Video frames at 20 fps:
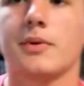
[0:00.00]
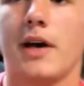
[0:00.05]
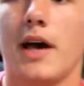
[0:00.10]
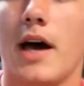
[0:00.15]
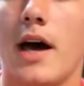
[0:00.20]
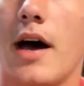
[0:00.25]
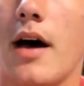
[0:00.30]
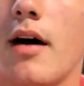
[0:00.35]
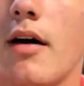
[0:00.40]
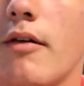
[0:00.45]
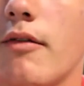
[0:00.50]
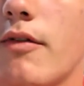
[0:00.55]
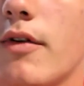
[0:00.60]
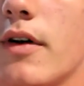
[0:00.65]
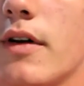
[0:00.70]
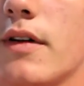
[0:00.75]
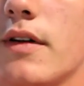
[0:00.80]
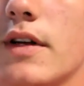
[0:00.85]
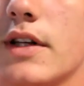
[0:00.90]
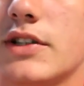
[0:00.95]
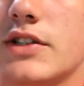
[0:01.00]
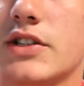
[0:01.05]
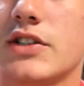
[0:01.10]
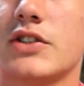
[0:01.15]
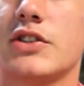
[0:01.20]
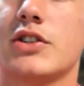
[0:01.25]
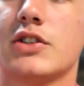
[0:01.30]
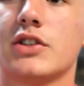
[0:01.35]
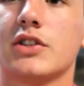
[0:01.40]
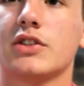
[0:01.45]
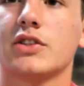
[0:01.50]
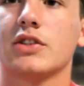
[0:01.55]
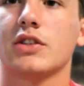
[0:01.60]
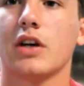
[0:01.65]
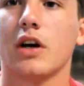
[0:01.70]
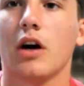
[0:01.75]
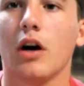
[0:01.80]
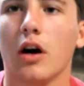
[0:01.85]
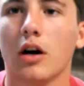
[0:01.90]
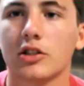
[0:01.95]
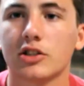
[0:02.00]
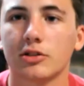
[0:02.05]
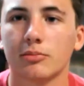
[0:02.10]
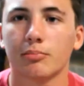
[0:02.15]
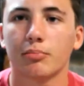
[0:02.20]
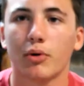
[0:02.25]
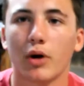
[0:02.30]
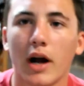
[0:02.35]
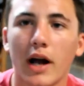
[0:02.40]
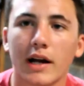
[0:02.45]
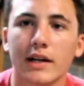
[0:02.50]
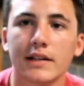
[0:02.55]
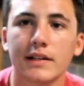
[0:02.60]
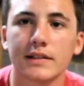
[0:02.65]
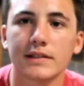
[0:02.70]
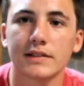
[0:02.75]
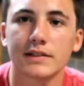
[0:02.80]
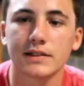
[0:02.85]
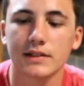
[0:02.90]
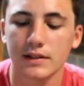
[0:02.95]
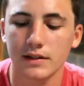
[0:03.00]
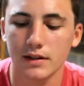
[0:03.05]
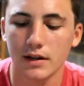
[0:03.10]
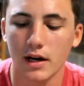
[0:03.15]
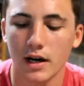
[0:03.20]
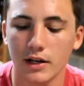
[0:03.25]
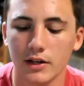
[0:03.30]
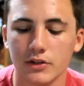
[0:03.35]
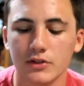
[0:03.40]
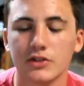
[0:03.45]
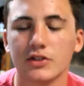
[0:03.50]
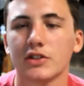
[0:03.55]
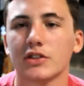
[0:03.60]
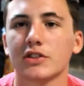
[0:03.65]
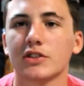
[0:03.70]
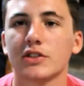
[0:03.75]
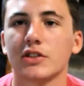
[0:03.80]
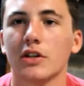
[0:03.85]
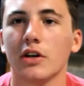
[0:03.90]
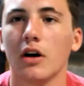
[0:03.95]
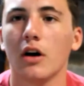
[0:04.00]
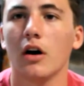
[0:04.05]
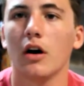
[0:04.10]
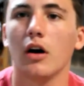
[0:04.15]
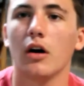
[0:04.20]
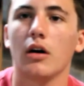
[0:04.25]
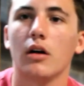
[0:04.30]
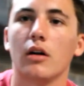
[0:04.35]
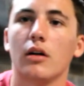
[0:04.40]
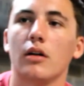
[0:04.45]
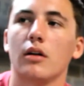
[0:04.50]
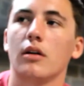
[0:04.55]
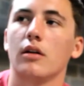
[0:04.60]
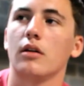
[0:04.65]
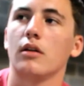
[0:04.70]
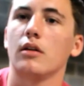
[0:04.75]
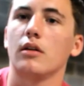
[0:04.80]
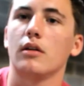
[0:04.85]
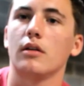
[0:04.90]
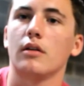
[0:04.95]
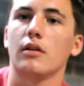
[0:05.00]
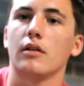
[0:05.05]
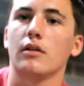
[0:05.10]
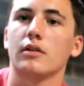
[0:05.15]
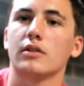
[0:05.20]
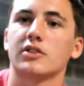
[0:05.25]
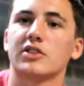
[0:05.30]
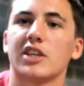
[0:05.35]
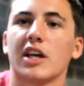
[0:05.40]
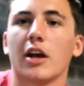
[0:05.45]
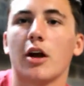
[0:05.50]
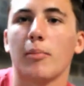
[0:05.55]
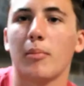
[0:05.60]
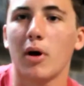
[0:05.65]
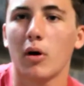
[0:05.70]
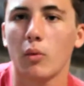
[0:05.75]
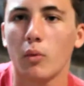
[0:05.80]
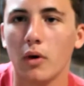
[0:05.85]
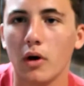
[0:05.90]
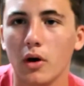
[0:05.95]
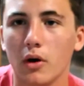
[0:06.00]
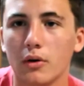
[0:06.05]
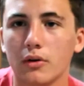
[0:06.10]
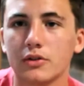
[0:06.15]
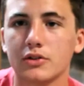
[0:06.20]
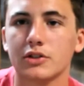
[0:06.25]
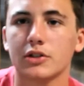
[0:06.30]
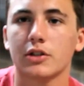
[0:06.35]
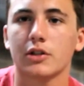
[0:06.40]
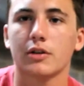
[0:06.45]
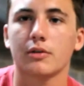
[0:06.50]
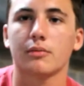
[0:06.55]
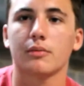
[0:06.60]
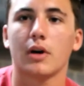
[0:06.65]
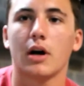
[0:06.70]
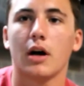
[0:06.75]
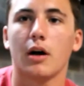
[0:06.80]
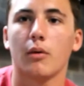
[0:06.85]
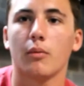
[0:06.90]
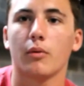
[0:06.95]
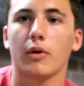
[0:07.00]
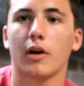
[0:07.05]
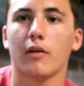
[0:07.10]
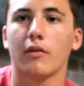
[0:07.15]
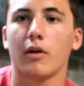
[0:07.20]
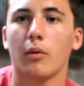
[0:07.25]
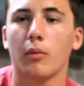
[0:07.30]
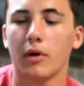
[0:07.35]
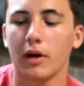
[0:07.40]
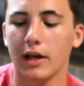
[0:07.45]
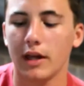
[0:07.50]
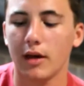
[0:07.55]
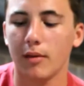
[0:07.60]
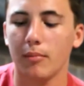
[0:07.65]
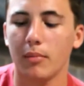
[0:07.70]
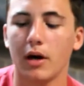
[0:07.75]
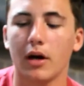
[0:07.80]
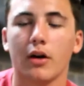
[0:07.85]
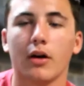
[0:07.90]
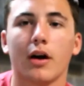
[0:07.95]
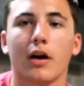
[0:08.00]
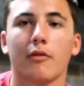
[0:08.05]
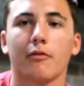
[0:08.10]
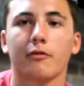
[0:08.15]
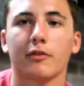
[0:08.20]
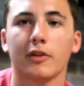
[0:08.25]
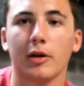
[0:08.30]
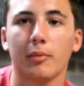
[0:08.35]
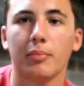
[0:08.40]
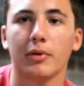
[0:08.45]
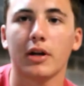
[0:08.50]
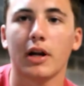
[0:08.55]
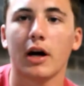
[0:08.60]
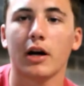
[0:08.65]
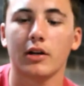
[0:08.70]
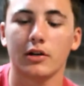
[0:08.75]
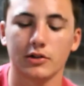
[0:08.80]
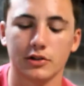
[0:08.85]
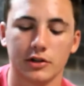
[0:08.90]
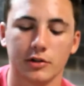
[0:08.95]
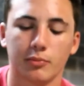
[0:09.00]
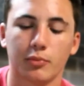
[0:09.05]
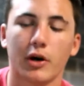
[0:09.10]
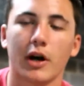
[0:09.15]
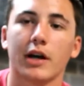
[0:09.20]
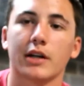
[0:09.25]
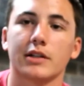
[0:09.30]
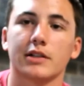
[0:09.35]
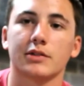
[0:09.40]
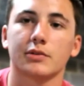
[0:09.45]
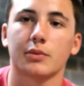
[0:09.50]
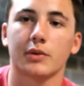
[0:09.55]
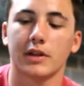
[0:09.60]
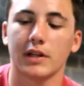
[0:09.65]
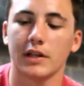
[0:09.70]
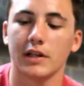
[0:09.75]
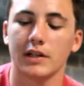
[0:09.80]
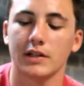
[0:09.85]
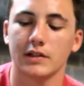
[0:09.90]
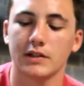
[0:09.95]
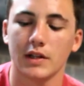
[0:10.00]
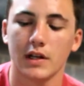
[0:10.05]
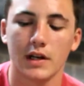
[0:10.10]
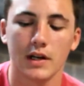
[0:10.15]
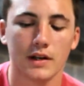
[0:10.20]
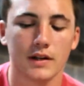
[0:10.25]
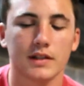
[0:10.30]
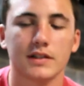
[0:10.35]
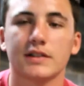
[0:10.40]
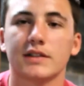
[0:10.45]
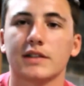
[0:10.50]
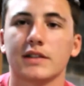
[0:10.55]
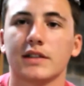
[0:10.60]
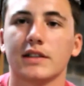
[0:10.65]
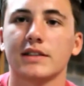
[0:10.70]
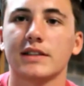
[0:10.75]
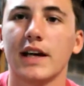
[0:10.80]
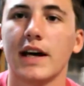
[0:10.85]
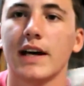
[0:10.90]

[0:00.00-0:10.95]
we have, this is just some practice. I use this to set up my reels, or whenever I want to get better at flipping, I usually practice with these. This